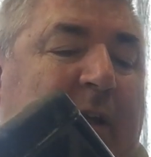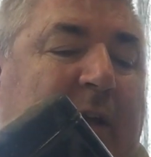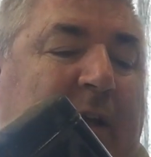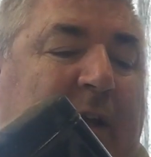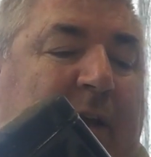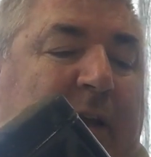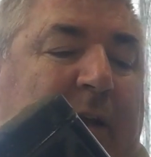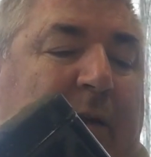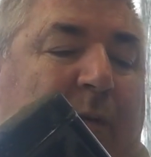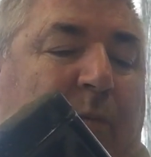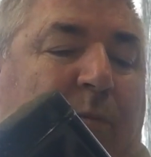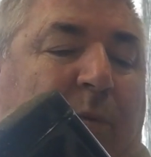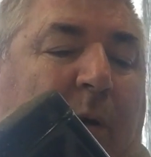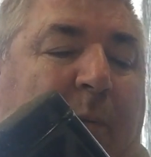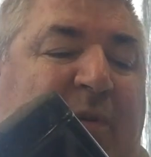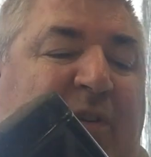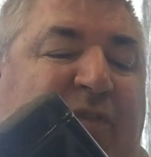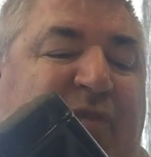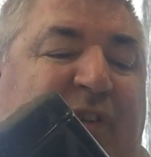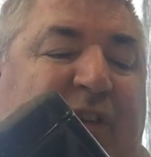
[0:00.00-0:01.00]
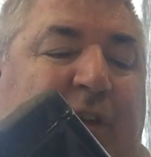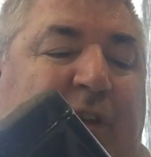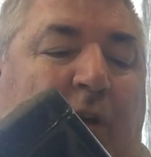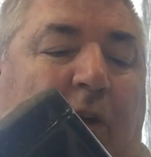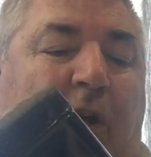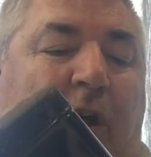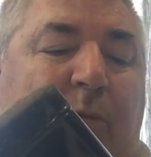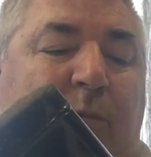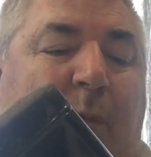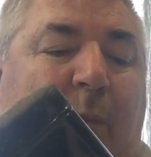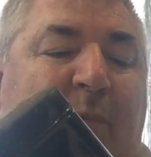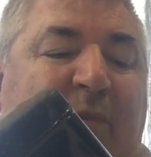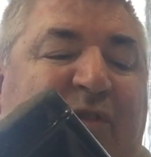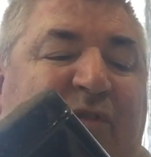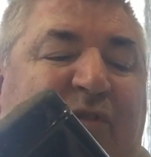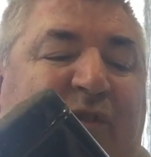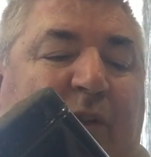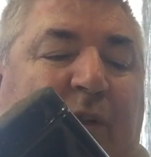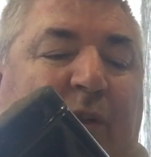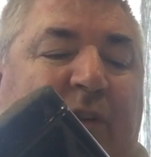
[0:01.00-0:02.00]
One was for Guide, one was
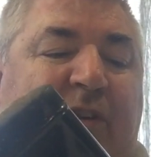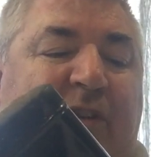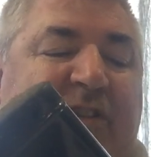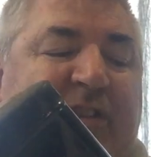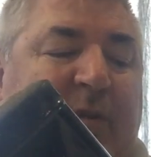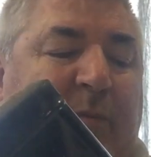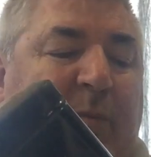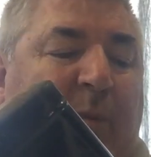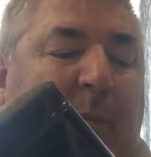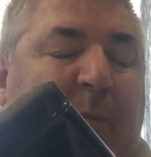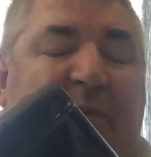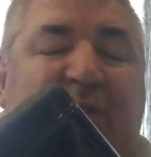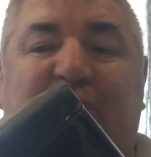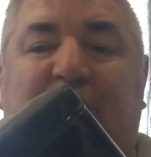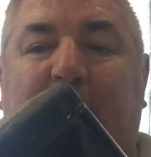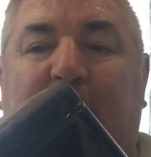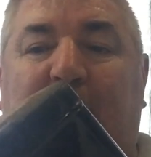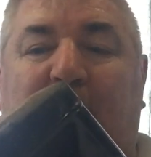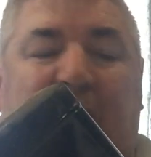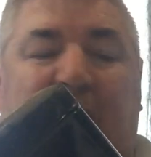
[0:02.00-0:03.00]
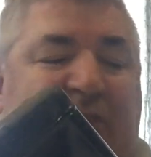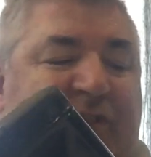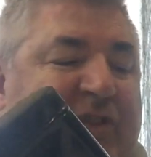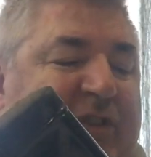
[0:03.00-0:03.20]
for Lucas, and one was for Bosch.